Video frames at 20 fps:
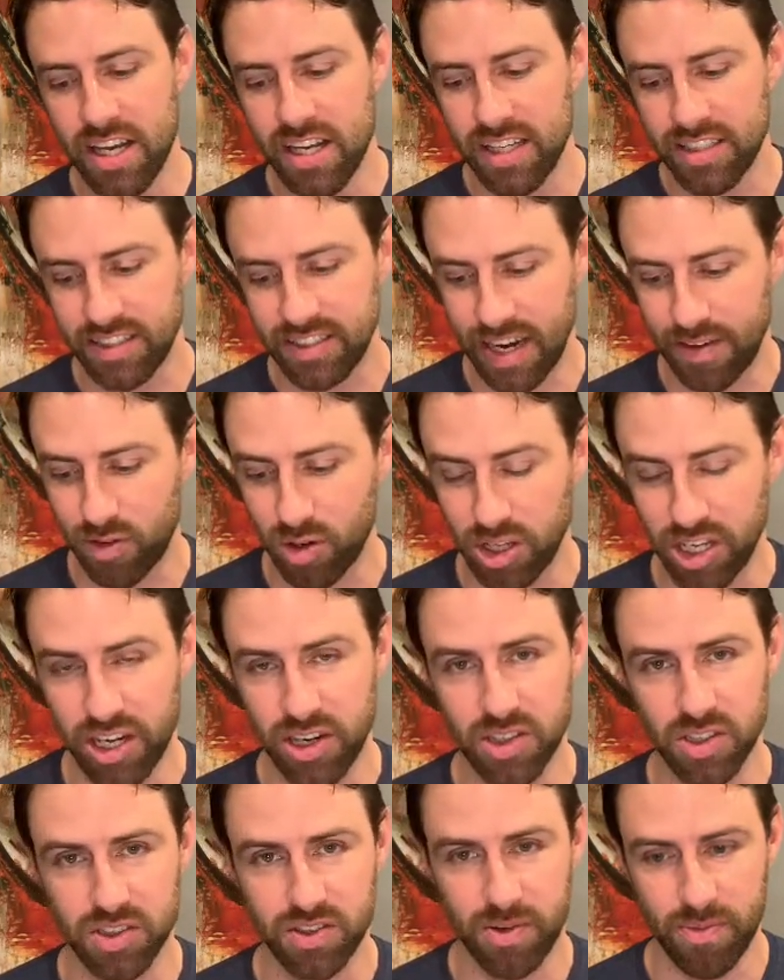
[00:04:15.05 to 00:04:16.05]
several
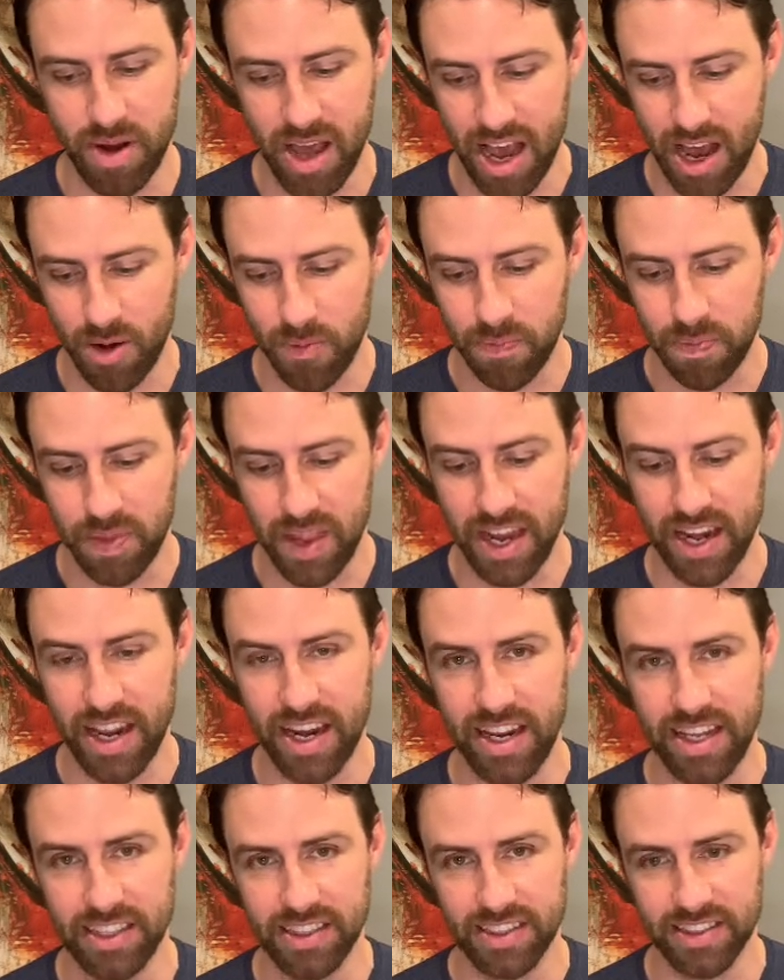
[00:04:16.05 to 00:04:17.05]
years from now than
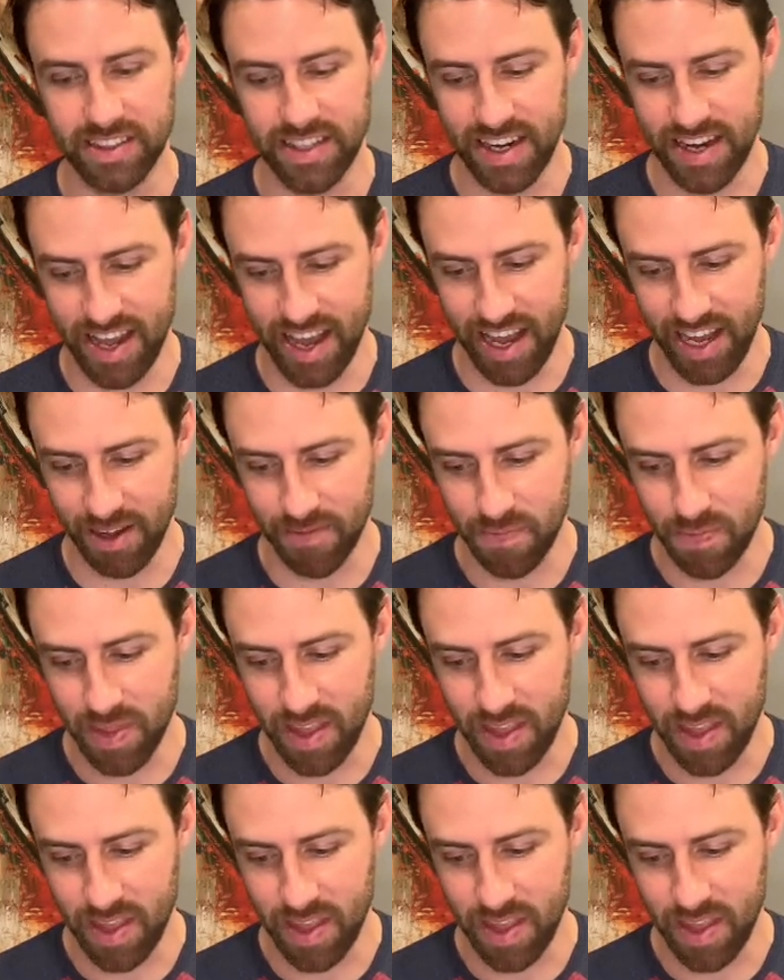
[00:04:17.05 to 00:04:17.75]
it is today.